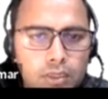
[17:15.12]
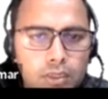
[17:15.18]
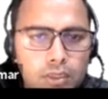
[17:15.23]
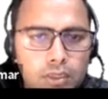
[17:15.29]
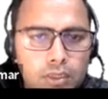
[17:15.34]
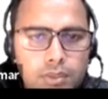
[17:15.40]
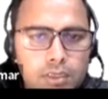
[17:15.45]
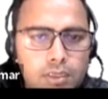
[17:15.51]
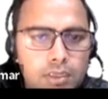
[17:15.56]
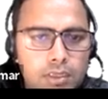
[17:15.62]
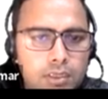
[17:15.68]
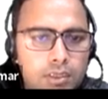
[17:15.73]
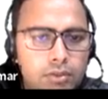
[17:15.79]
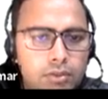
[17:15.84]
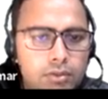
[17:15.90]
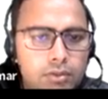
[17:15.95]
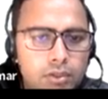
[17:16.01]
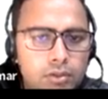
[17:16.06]
B here.
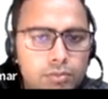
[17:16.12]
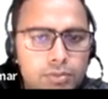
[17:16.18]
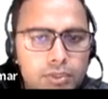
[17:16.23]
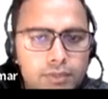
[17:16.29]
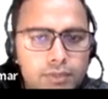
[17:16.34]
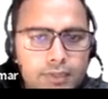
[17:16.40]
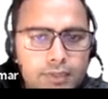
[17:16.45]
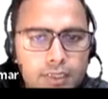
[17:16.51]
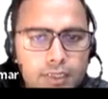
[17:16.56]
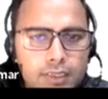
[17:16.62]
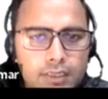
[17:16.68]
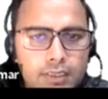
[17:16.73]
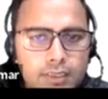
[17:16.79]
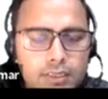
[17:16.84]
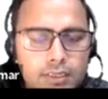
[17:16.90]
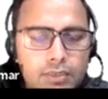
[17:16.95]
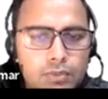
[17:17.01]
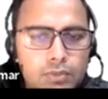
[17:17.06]
You can observe, right?
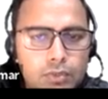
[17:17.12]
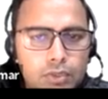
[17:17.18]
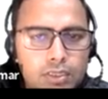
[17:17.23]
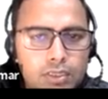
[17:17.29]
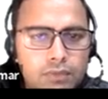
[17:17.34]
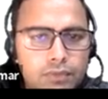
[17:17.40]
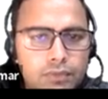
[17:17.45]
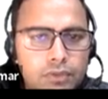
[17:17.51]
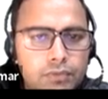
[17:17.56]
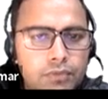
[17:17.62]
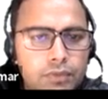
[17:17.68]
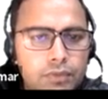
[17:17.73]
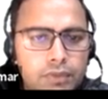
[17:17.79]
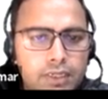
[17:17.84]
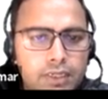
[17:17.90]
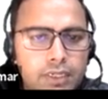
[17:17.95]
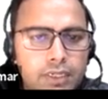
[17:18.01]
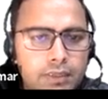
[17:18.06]
This is what the view we
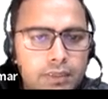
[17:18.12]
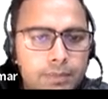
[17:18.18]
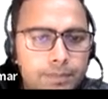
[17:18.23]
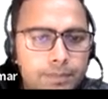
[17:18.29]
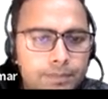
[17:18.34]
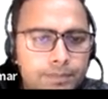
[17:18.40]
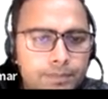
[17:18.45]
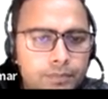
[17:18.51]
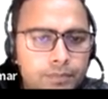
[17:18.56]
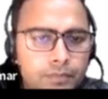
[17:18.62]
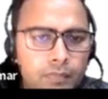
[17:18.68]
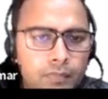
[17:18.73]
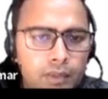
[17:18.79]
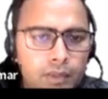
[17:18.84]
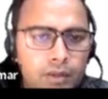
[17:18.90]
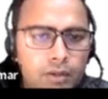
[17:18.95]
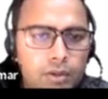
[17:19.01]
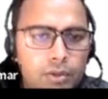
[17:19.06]
will get.
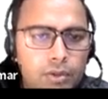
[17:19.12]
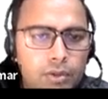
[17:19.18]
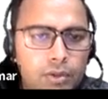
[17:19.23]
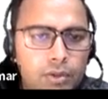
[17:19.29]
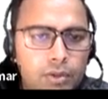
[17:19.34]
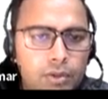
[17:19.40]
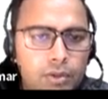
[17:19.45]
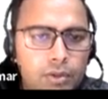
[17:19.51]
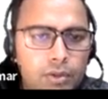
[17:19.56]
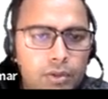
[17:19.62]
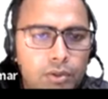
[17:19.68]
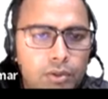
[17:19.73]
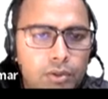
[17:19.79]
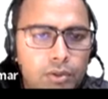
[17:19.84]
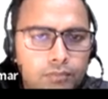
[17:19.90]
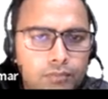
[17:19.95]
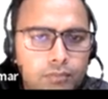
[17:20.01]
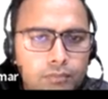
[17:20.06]
Okay.
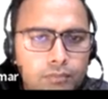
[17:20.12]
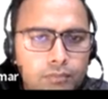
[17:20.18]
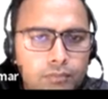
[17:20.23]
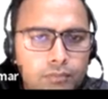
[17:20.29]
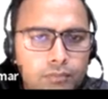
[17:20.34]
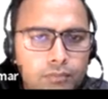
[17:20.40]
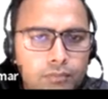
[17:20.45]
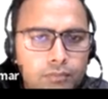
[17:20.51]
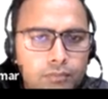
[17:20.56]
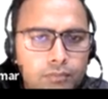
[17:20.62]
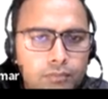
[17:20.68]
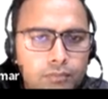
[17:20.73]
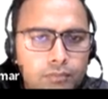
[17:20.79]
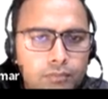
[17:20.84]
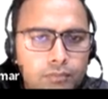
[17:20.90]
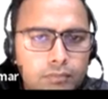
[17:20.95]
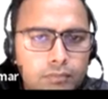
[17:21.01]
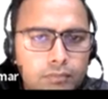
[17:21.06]
You need to
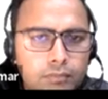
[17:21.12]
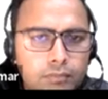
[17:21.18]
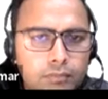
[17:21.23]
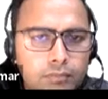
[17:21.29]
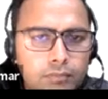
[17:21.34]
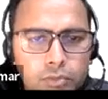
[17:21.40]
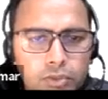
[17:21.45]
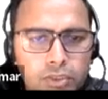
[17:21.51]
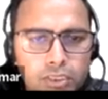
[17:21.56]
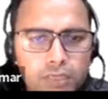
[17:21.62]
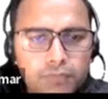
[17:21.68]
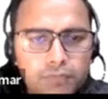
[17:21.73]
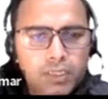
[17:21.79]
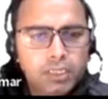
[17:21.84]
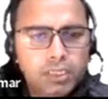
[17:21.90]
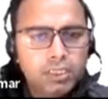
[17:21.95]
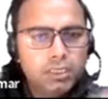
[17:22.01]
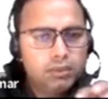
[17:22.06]
remember one more thing.
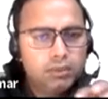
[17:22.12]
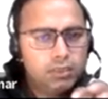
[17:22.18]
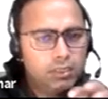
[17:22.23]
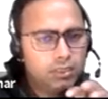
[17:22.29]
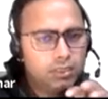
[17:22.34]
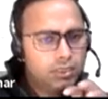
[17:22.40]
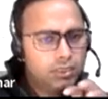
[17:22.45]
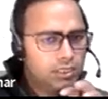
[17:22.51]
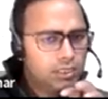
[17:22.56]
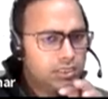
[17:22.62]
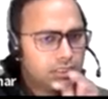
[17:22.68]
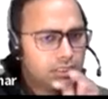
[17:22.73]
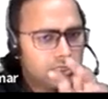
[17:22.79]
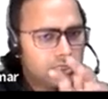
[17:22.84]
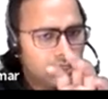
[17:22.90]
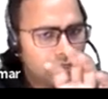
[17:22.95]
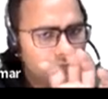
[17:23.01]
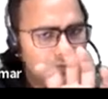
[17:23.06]
When the thing is
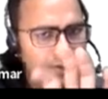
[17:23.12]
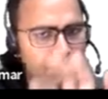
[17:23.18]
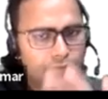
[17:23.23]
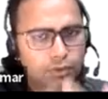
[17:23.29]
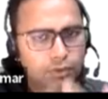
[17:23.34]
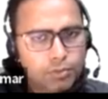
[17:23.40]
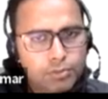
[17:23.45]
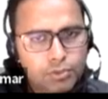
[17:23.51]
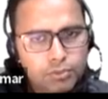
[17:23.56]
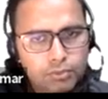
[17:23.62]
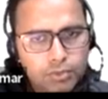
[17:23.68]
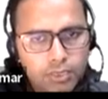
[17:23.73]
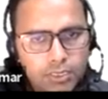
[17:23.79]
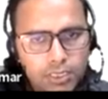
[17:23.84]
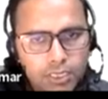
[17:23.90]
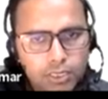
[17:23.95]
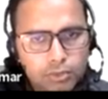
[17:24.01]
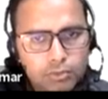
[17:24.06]
away from you,
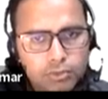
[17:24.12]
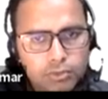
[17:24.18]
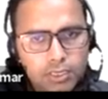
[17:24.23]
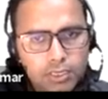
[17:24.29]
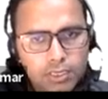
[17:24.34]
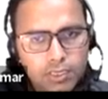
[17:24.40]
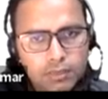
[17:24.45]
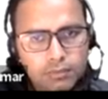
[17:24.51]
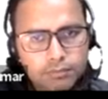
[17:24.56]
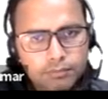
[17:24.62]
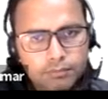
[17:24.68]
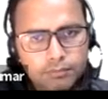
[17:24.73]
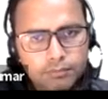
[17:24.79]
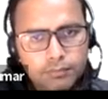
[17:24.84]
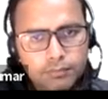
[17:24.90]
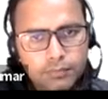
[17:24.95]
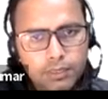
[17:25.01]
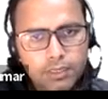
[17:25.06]
it looks like
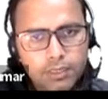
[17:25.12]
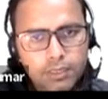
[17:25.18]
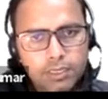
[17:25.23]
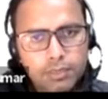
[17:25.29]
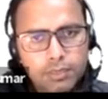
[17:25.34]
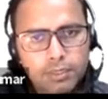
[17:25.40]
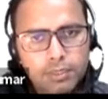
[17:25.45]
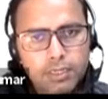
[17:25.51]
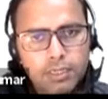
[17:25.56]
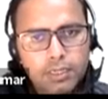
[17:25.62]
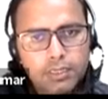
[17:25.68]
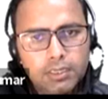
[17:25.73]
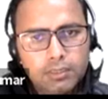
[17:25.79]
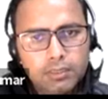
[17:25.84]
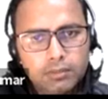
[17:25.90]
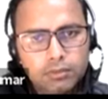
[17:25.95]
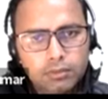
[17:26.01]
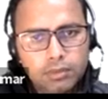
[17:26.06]
little bit like
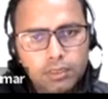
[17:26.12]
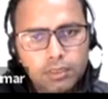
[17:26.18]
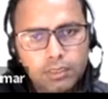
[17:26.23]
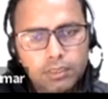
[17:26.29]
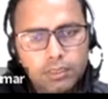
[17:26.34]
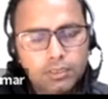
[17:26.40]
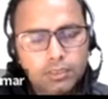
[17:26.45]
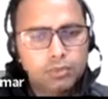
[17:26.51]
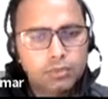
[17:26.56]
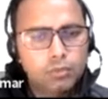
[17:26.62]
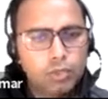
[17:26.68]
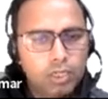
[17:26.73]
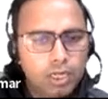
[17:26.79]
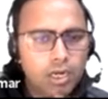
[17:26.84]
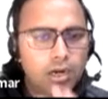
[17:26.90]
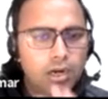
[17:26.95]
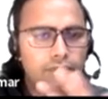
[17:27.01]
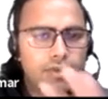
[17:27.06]
this. Okay. This is what
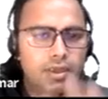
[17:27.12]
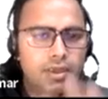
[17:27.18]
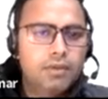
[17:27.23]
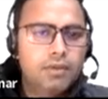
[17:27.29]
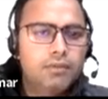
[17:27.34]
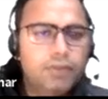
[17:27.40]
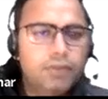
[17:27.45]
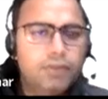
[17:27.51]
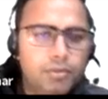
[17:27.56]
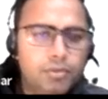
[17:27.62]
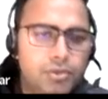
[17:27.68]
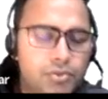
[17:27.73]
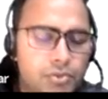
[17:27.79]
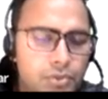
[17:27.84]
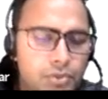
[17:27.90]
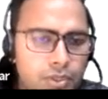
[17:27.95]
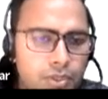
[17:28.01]
away from you.